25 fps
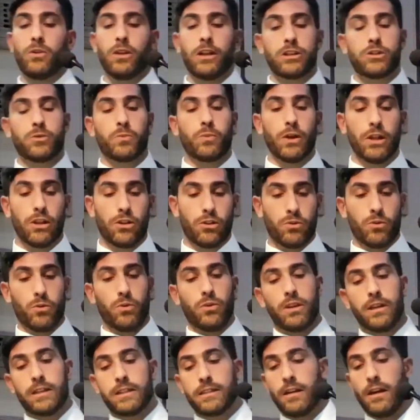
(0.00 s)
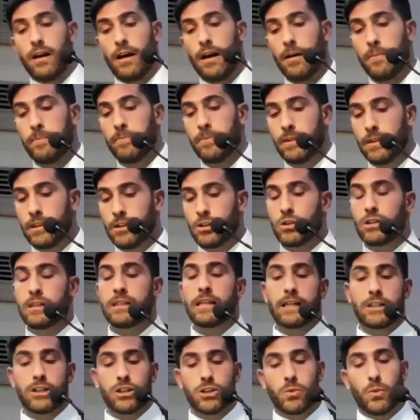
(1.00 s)
So let's read through this um,
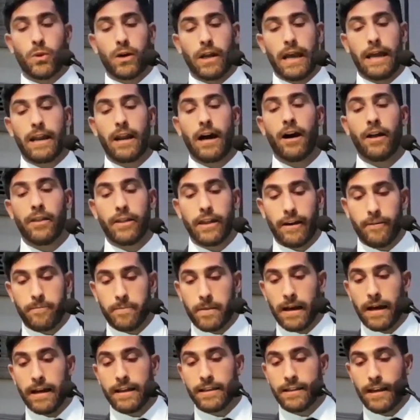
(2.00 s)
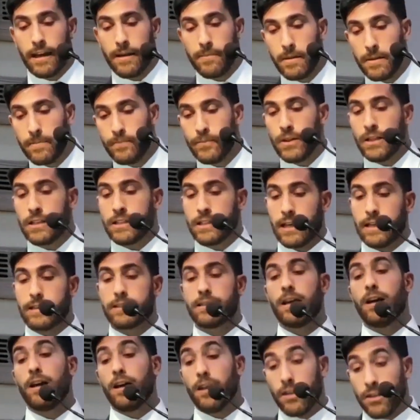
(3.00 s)
section 28 on the FBI indictment. It
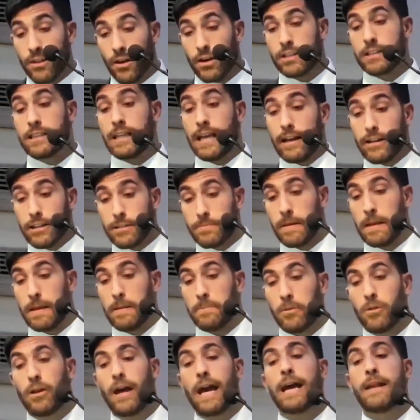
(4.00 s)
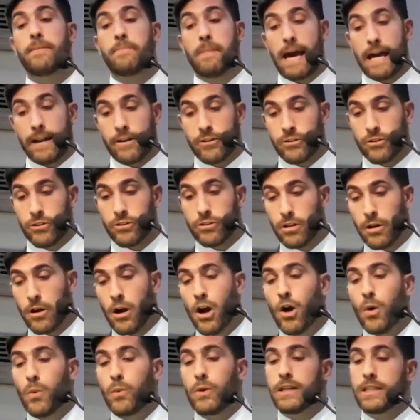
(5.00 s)
says, the salespeople and
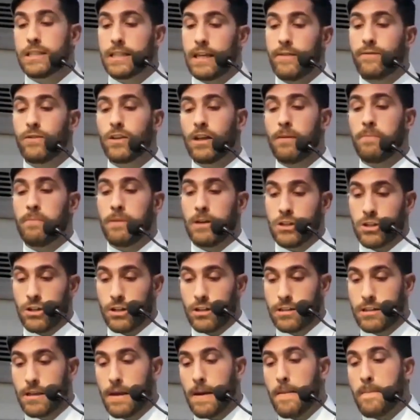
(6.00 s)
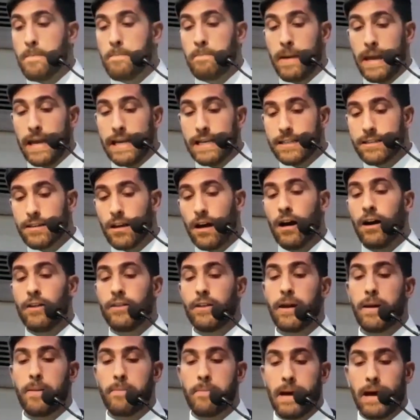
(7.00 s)
managers receive commissions
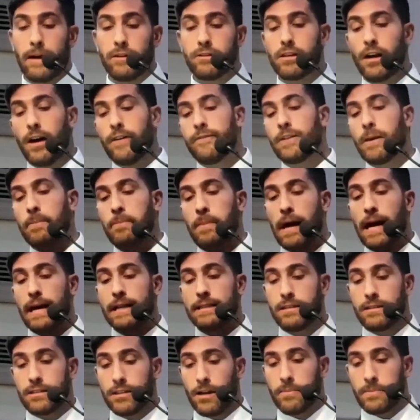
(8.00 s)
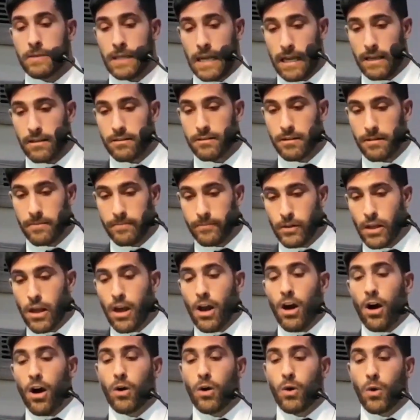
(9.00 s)
based on the amount of deposits obtained.
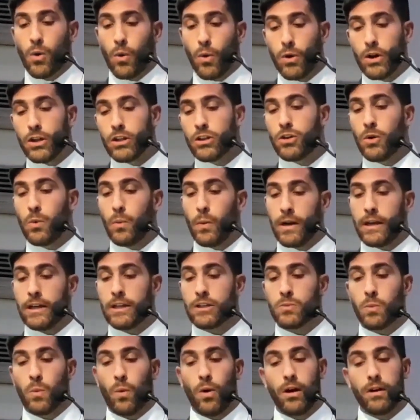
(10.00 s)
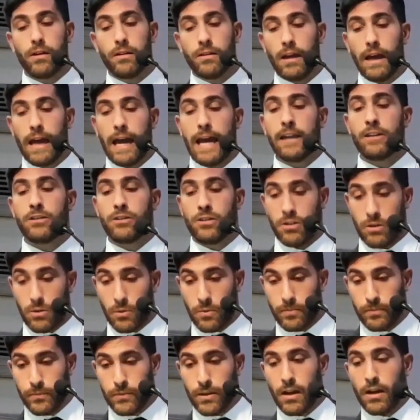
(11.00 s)
According to witness 1 and
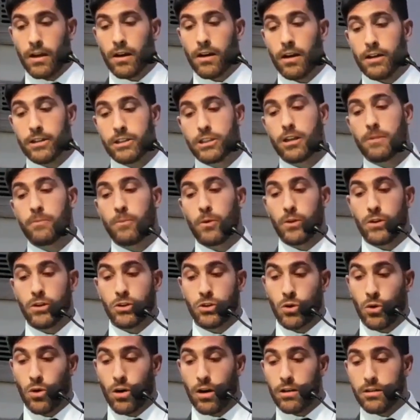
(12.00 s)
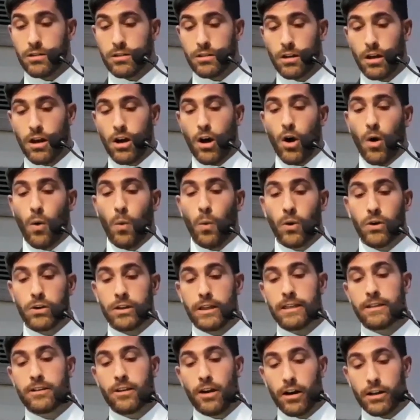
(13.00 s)
2, customer withdrawals
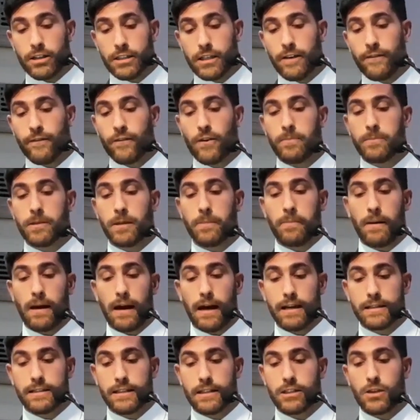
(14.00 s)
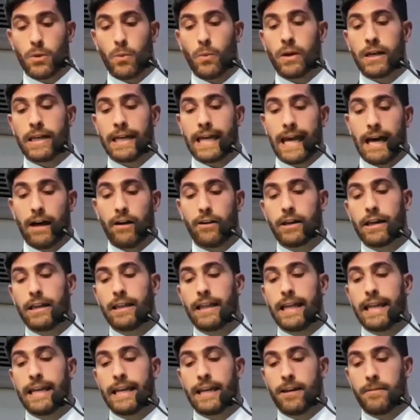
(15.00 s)
were deducted from deposits when
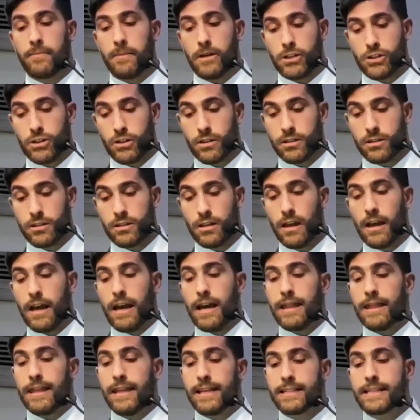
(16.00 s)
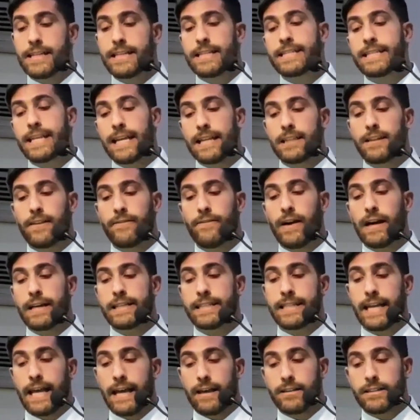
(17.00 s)
calculating commissions. This
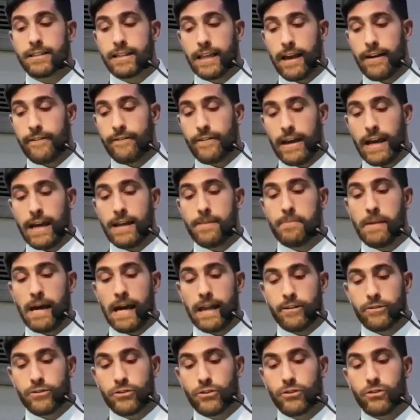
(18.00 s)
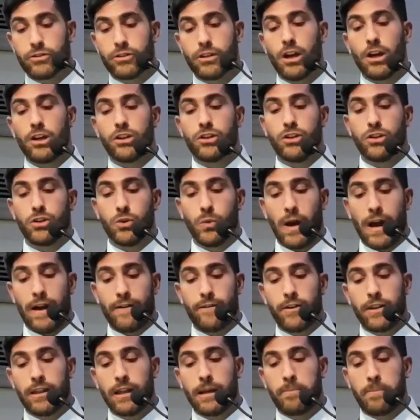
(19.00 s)
incentivized sales staff and managers to
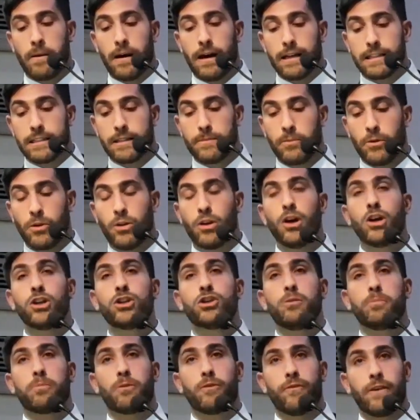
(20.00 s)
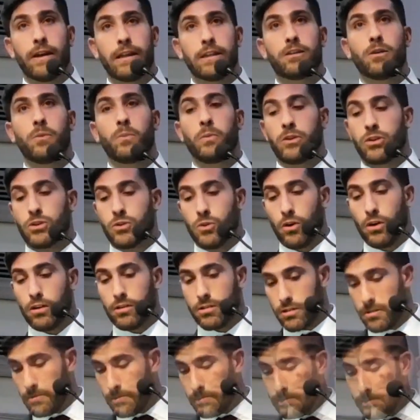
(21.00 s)
do everything possible to prevent
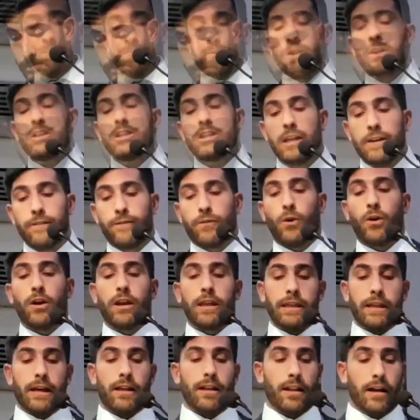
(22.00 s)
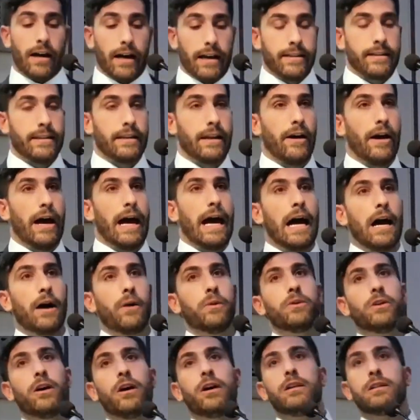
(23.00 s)
withdrawals. Defrauding the client. Now, how
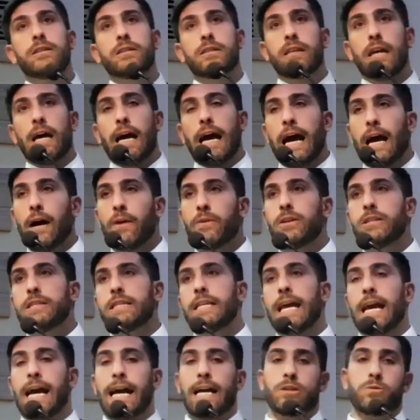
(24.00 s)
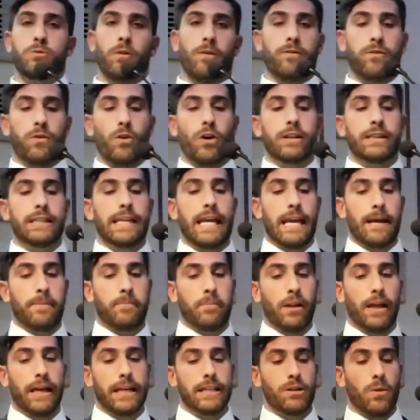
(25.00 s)
does how does the actual fraud take
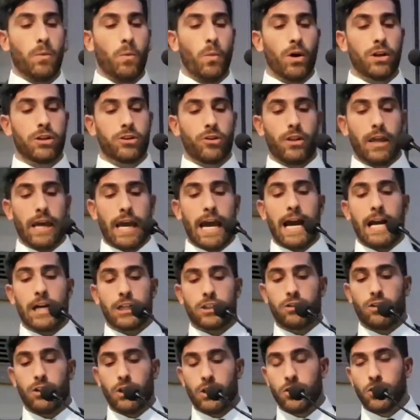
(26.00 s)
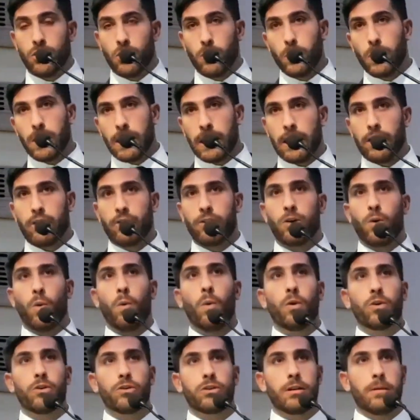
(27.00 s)
place, and what are they actually doing here in
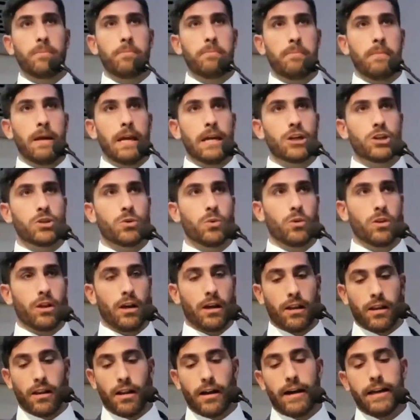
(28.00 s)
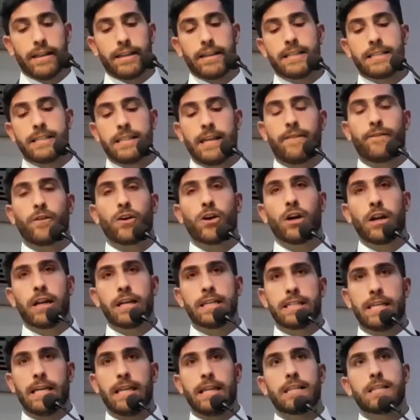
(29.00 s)
order to make sure the client is never going to
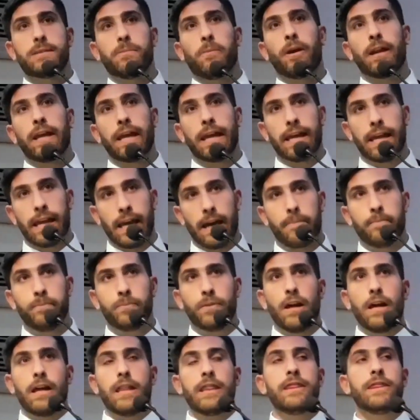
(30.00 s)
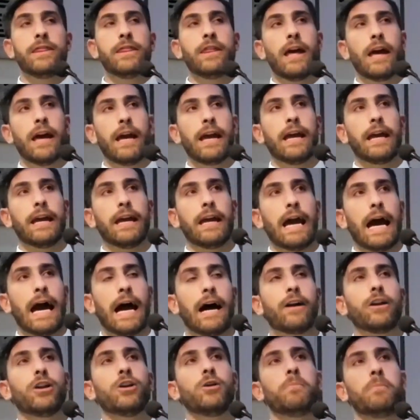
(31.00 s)
see this money again? They, how
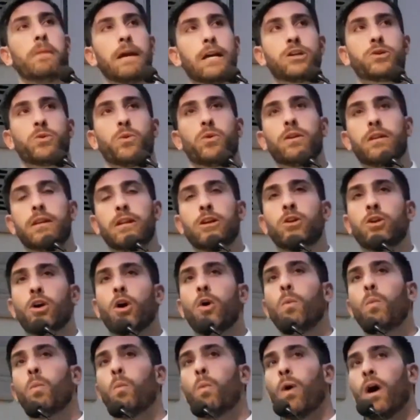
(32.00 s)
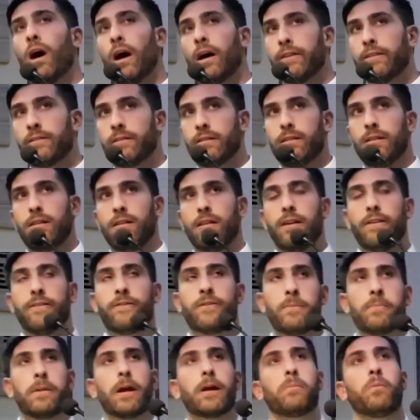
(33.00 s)
do you make sure that you don't want, from
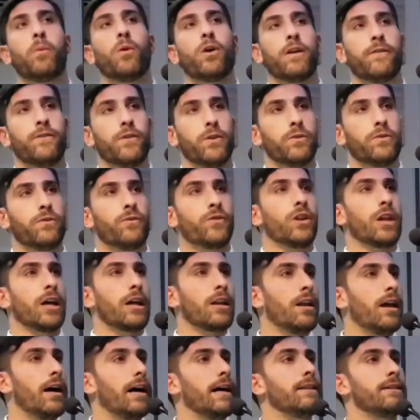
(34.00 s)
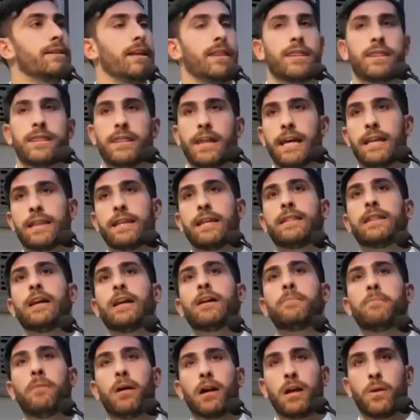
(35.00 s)
their point of view, for the client to think that their
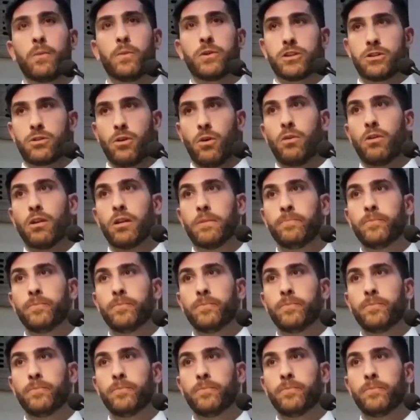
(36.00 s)
money was stolen?